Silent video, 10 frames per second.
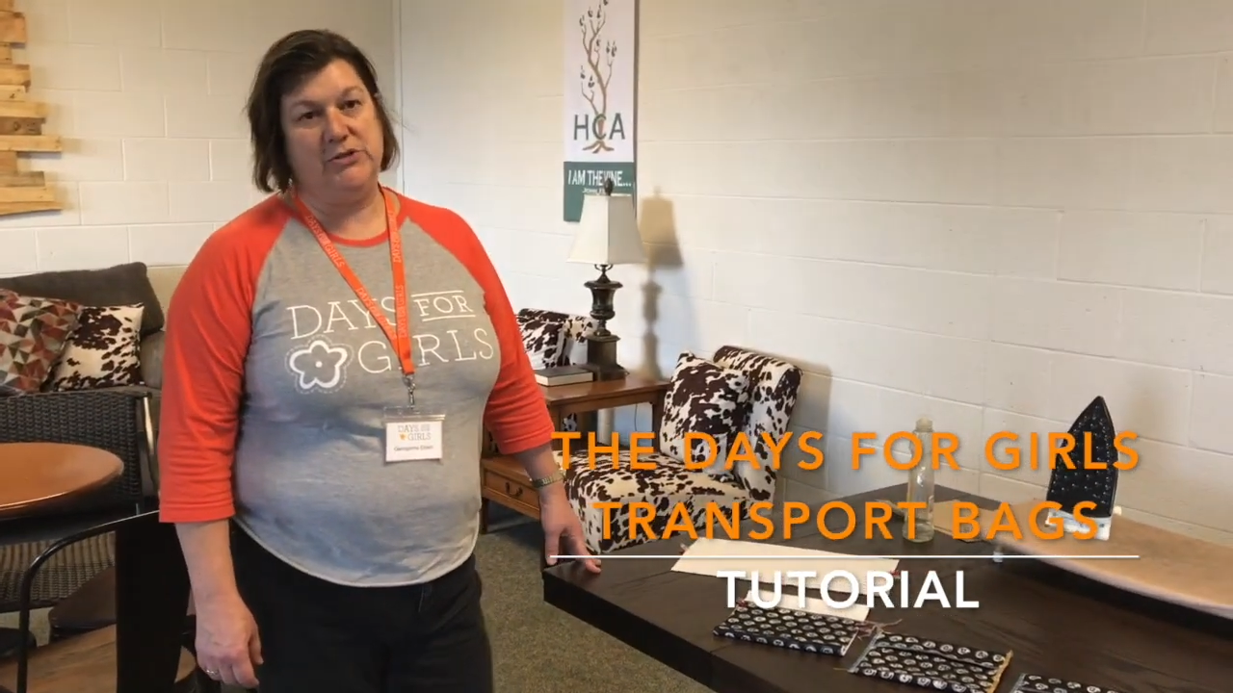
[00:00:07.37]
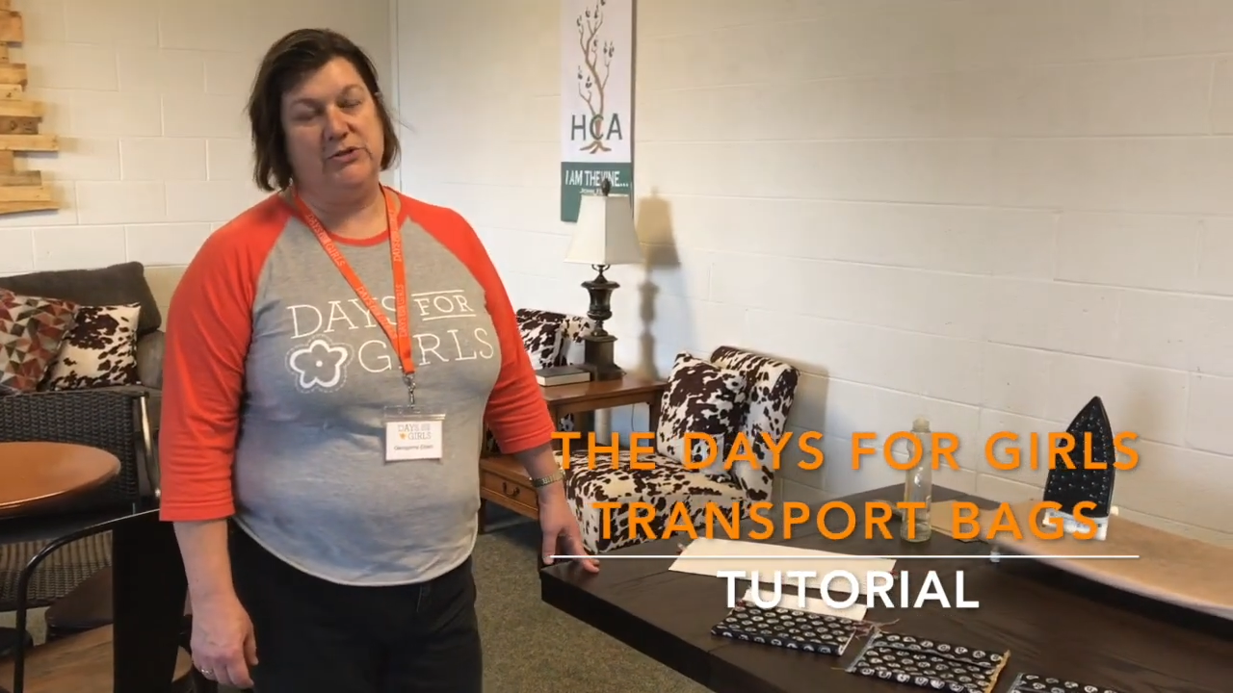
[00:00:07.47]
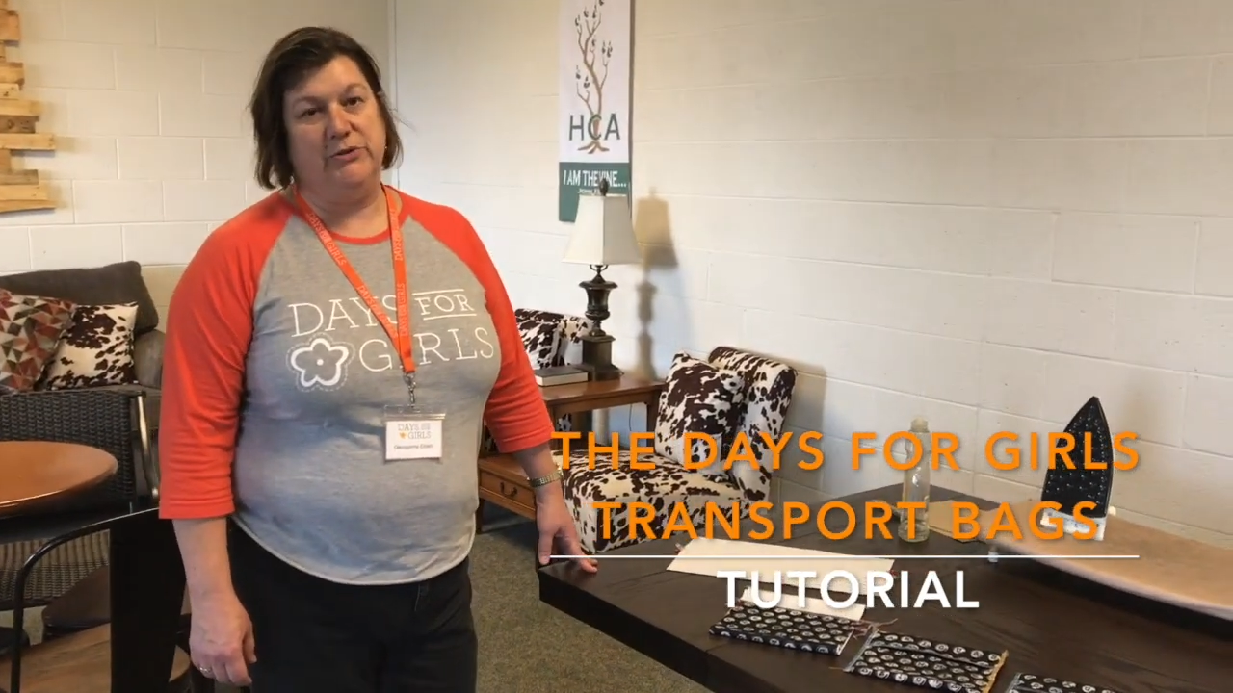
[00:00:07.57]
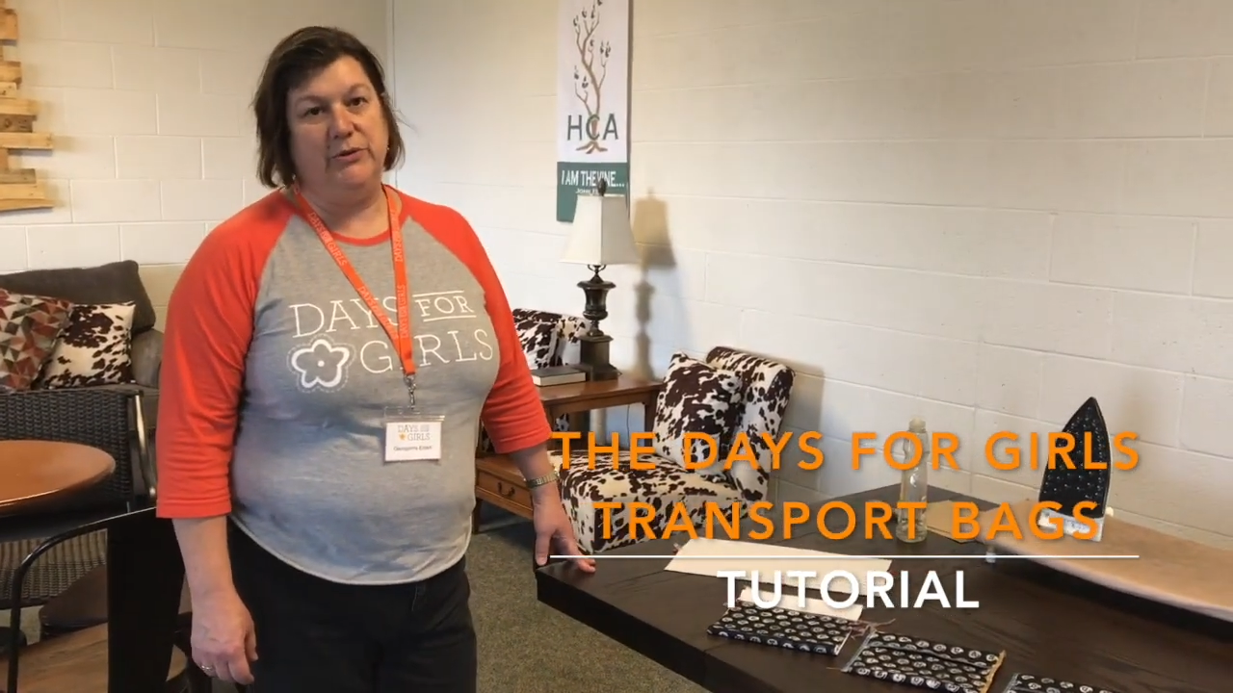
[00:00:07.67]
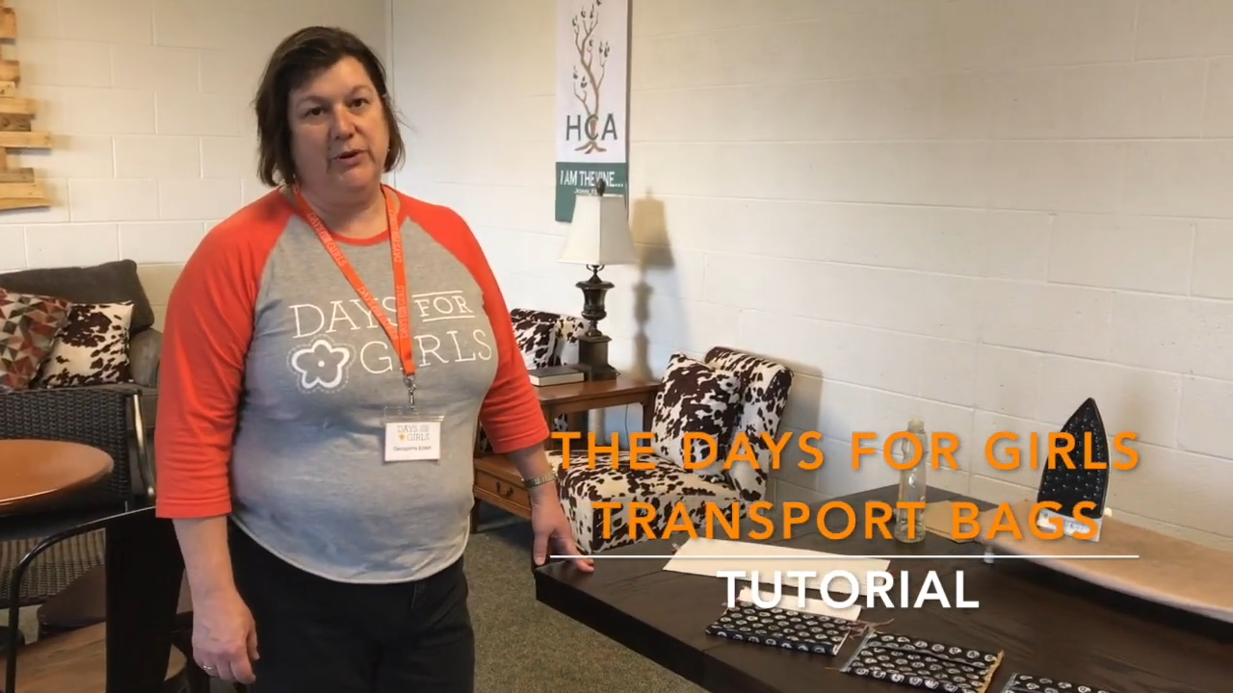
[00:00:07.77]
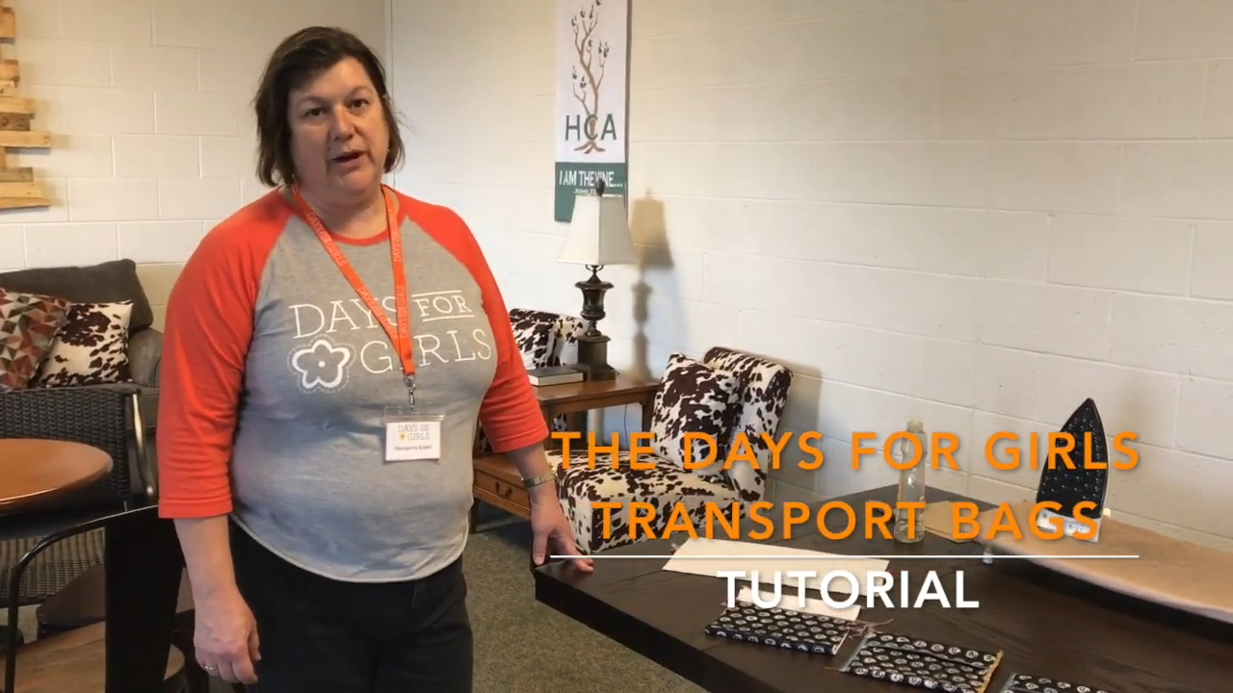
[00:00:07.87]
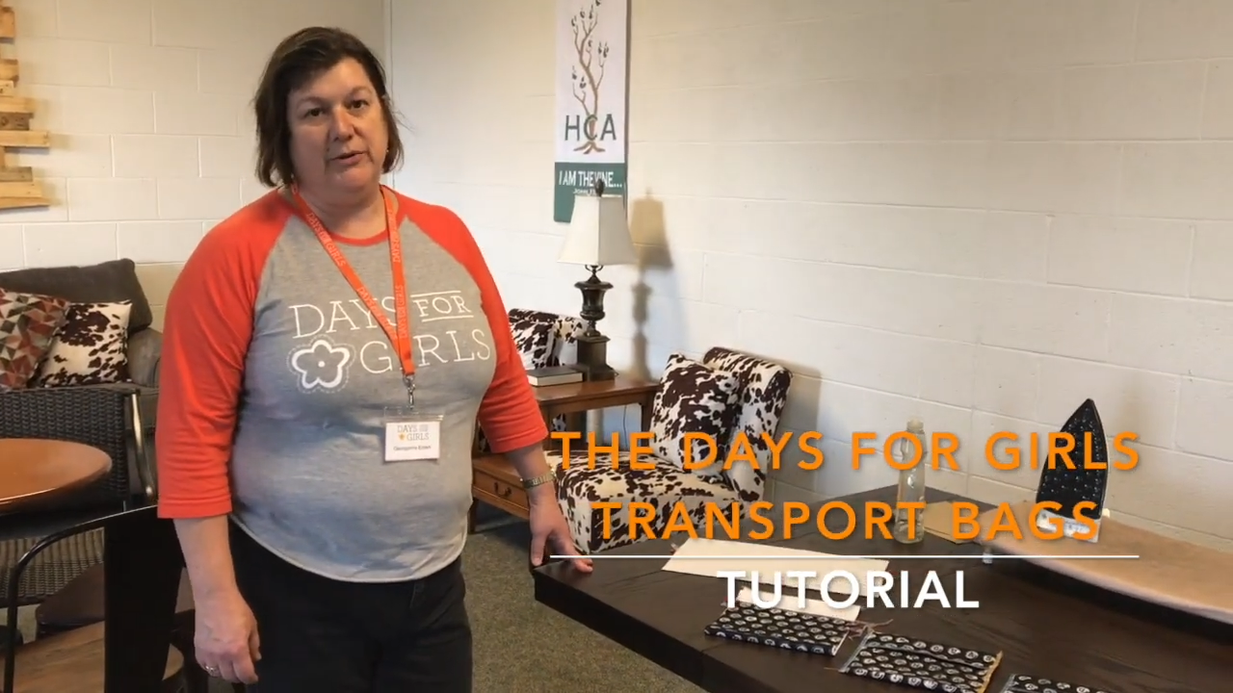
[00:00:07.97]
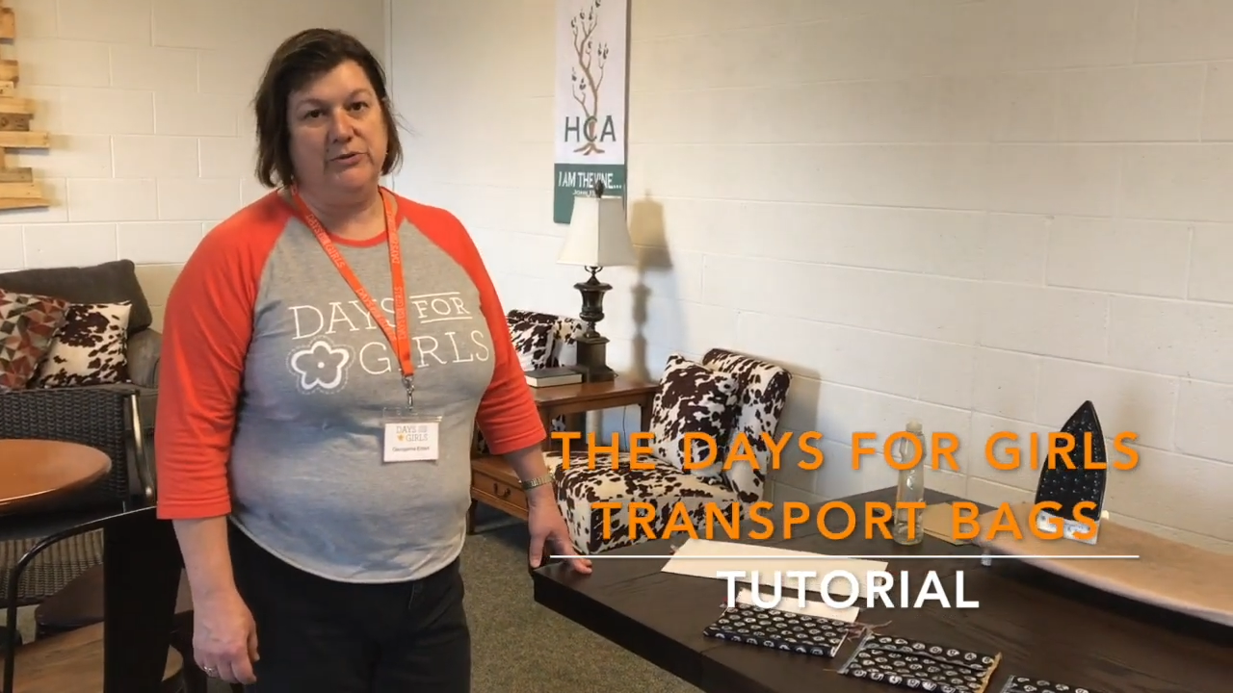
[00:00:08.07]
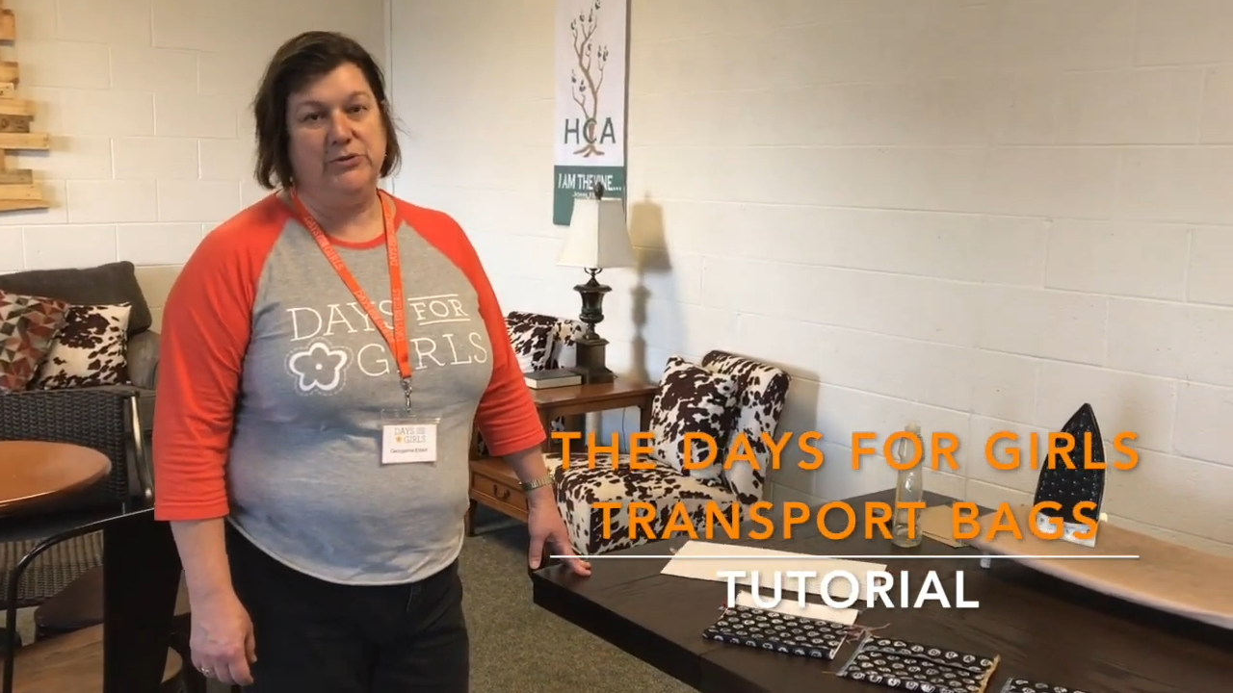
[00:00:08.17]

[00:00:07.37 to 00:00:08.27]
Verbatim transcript: show you how